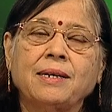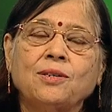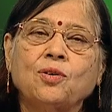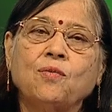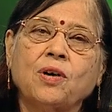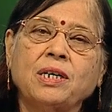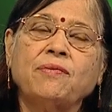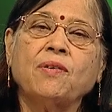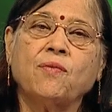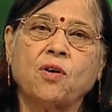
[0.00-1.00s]
So,
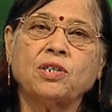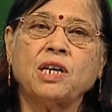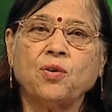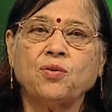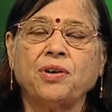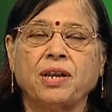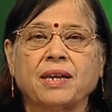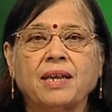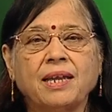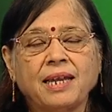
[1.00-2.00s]
whatever water you drink
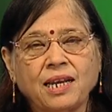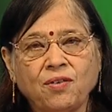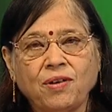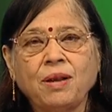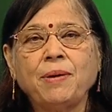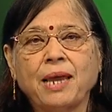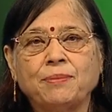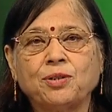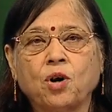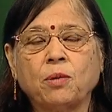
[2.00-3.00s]
it will be
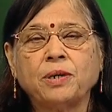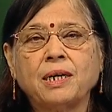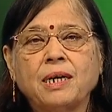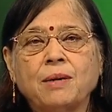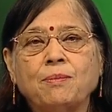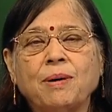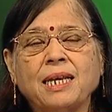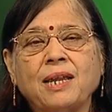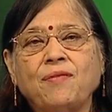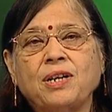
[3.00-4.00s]
absorbed,
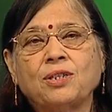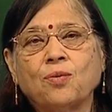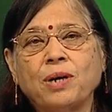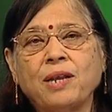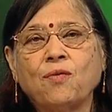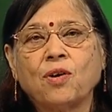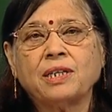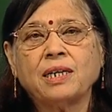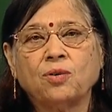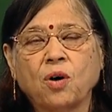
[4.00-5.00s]
but if it is only
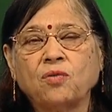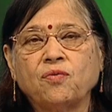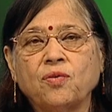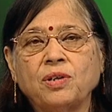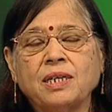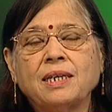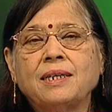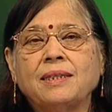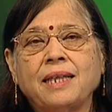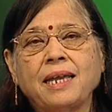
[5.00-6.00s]
water not food
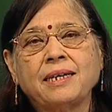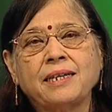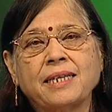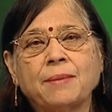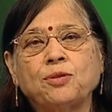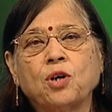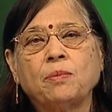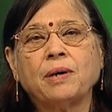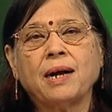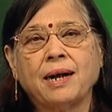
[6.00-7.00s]
then it is
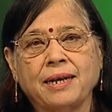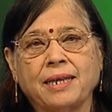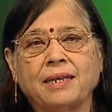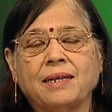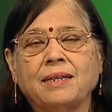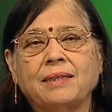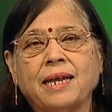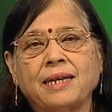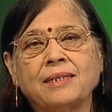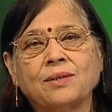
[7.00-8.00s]
absorbed early
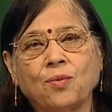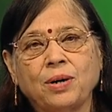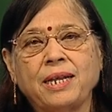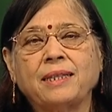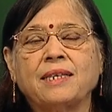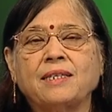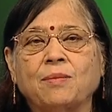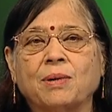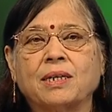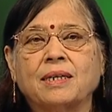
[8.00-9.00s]
that is only in the
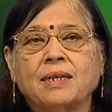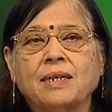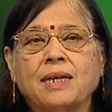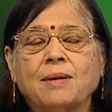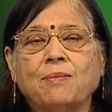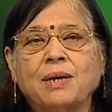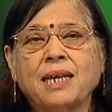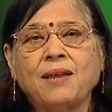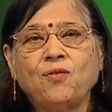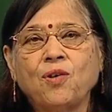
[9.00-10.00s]
stomach. But
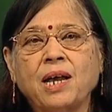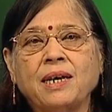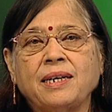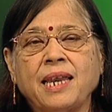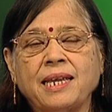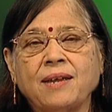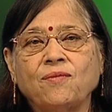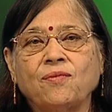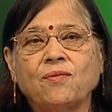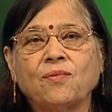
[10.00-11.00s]
if you are taking
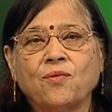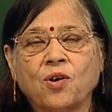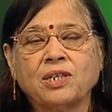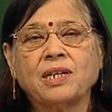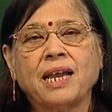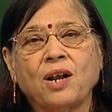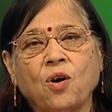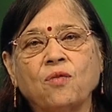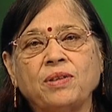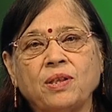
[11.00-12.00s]
water
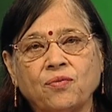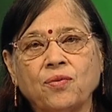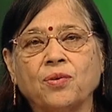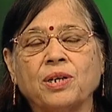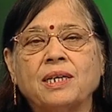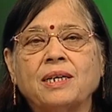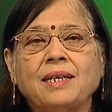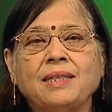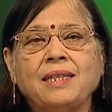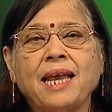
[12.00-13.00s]
along with the food,
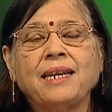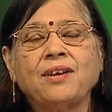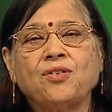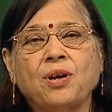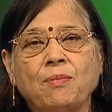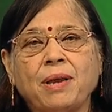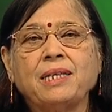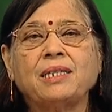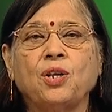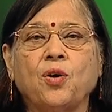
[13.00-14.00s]
then it
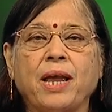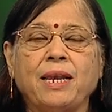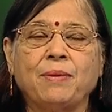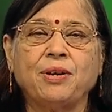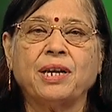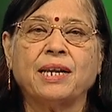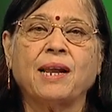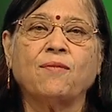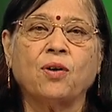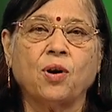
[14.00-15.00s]
remains in your alimentary
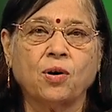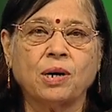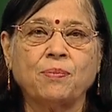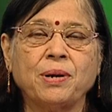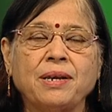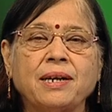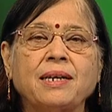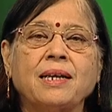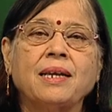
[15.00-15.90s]
canal for longer period